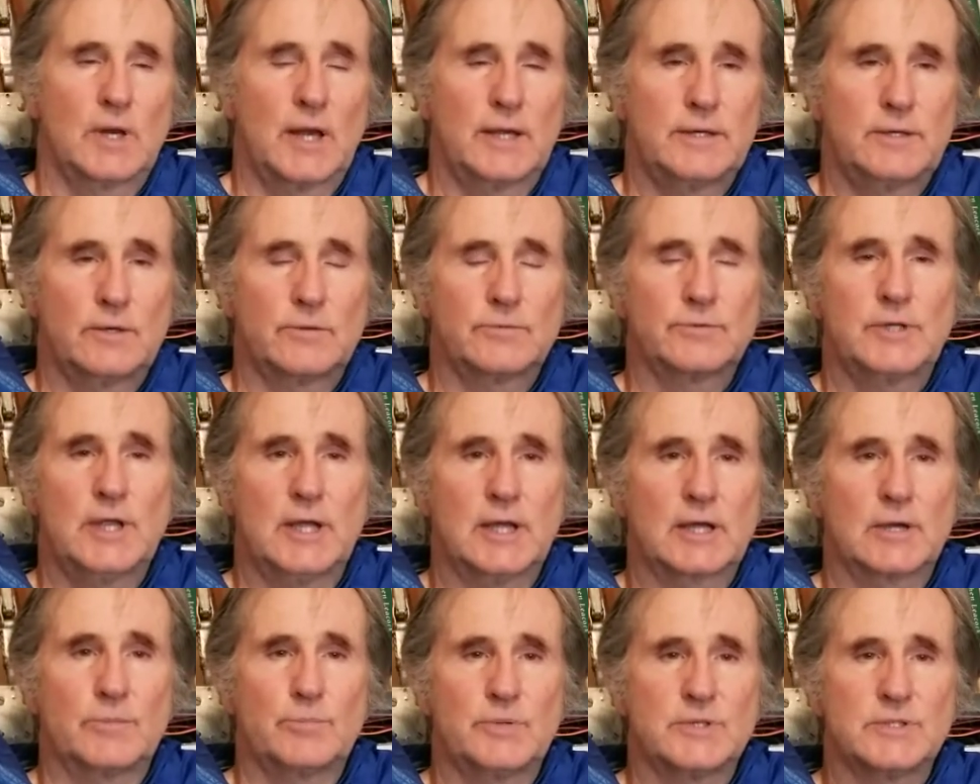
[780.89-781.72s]
I don't
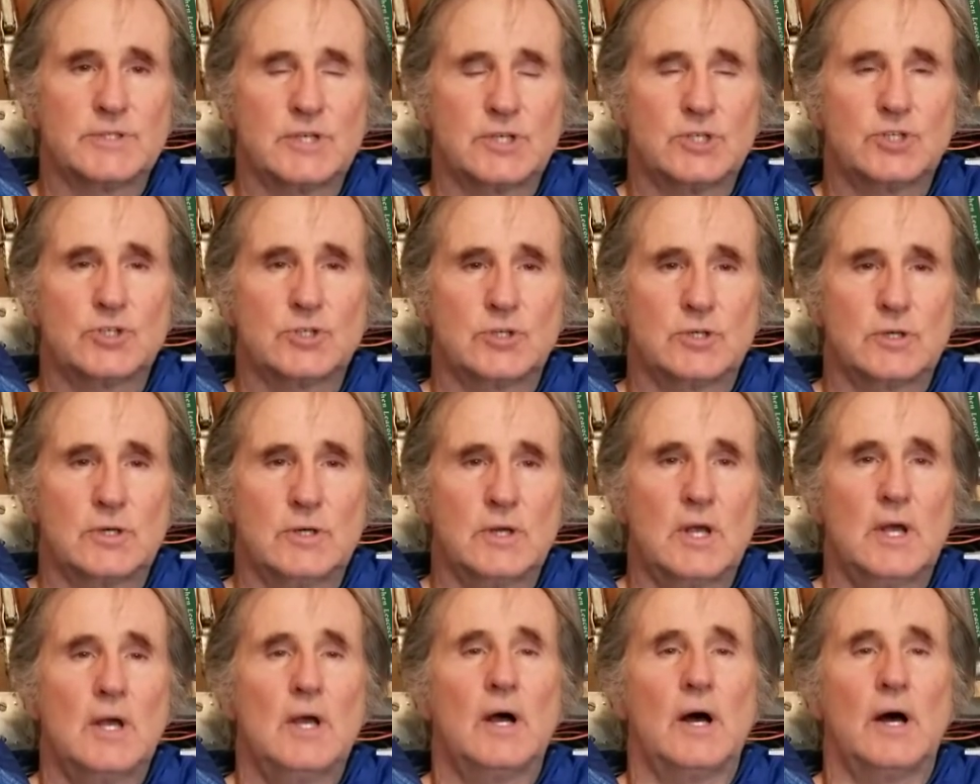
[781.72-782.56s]
take a position
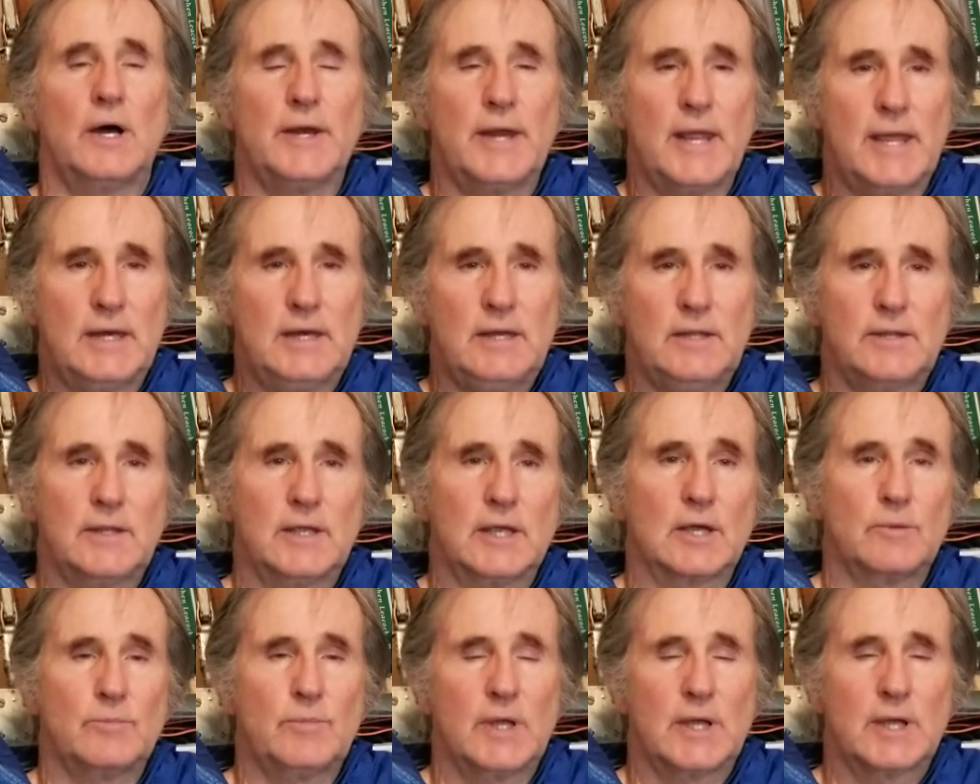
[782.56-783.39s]
on anything.
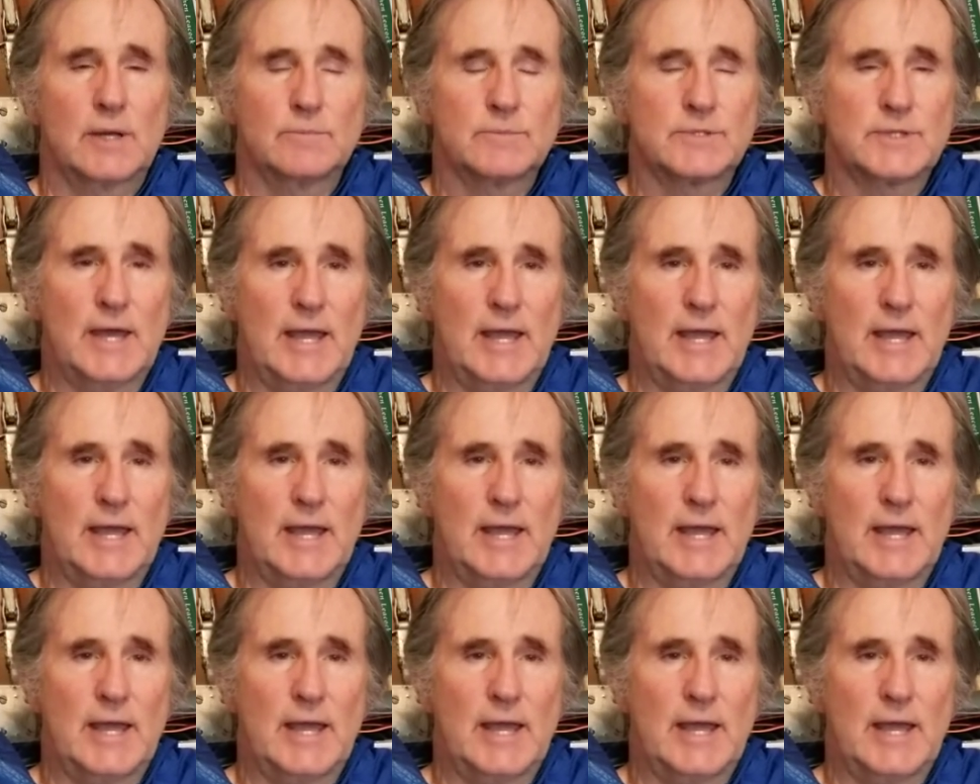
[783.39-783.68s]
It becomes the